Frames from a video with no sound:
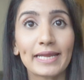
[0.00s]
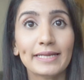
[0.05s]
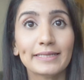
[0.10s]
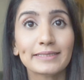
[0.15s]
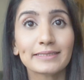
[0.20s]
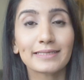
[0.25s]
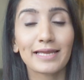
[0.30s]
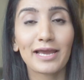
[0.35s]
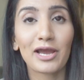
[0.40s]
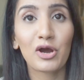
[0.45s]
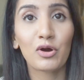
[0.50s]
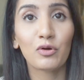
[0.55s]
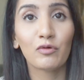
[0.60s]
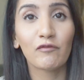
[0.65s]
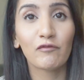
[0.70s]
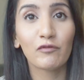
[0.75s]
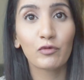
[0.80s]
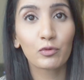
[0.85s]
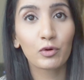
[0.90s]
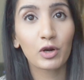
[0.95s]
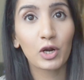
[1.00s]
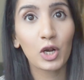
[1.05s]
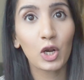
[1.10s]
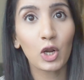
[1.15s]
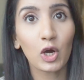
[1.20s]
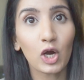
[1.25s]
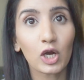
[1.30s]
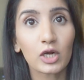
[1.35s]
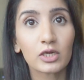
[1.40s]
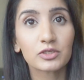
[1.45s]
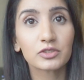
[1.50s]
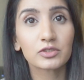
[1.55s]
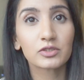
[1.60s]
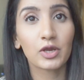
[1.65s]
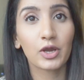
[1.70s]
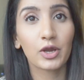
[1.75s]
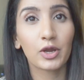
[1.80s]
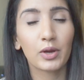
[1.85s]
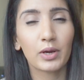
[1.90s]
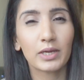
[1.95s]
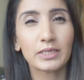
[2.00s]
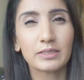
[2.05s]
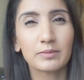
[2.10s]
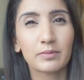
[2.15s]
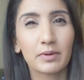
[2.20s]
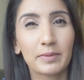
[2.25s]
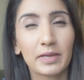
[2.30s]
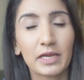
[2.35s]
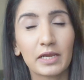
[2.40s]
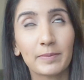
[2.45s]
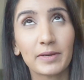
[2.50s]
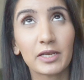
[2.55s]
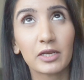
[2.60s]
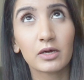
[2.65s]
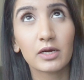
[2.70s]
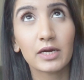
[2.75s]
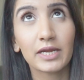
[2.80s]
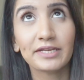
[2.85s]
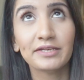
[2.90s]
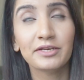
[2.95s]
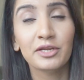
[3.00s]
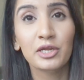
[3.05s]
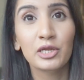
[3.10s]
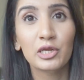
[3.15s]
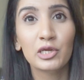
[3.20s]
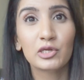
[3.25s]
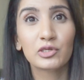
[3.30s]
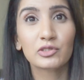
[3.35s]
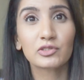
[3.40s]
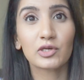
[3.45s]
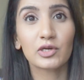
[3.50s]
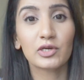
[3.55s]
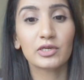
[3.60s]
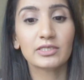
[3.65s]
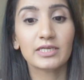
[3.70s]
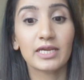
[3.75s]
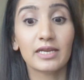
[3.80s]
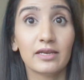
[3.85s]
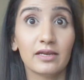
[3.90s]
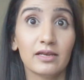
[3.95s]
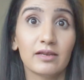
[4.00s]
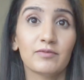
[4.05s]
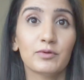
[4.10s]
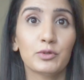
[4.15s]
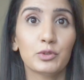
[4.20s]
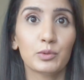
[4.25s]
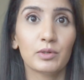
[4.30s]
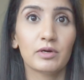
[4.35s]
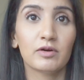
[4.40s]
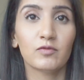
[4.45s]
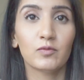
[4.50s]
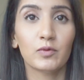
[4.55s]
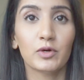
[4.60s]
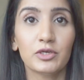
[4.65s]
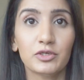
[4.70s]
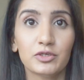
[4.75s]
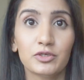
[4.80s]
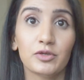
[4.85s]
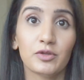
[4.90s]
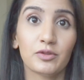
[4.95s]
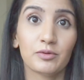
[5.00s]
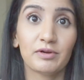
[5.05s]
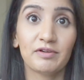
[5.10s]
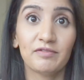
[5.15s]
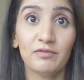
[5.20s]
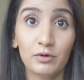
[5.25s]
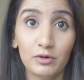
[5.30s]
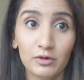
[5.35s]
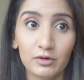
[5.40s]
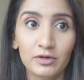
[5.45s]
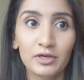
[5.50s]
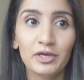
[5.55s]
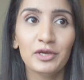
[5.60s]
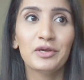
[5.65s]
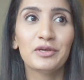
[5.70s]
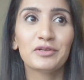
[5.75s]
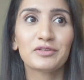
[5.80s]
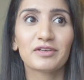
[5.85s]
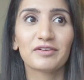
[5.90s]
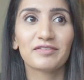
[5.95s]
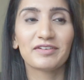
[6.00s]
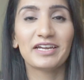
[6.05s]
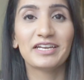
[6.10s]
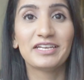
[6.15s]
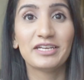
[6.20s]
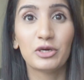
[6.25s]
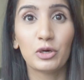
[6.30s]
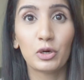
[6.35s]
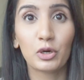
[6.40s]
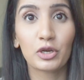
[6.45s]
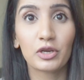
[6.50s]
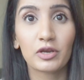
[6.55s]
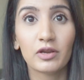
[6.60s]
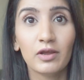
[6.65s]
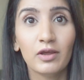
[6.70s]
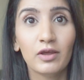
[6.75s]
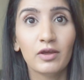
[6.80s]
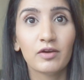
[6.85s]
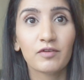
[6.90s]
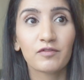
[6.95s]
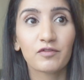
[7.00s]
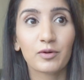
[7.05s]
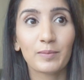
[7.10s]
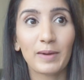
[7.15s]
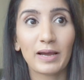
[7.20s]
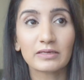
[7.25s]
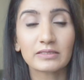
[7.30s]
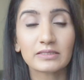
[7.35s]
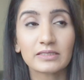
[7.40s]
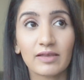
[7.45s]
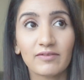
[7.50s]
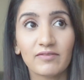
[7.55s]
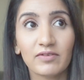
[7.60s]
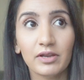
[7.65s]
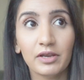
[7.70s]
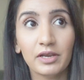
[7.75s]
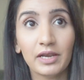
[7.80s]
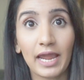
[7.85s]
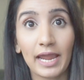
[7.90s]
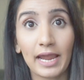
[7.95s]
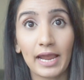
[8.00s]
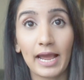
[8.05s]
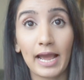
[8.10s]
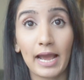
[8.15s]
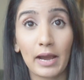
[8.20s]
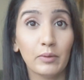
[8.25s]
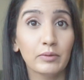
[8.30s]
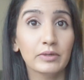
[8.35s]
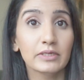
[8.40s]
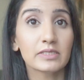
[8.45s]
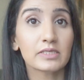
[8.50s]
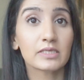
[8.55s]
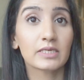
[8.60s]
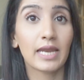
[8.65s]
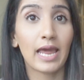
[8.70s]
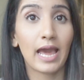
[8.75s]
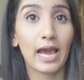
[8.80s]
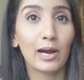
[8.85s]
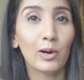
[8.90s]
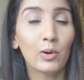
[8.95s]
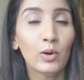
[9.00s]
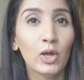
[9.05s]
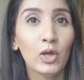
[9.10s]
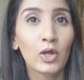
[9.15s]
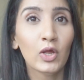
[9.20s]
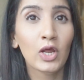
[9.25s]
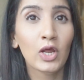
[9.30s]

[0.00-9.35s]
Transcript: It's now 4 o'clock, so I did my makeup at 9, so 10, 11, 12, 1, 2, 3, 4. So I've had it on for about 7 hours now.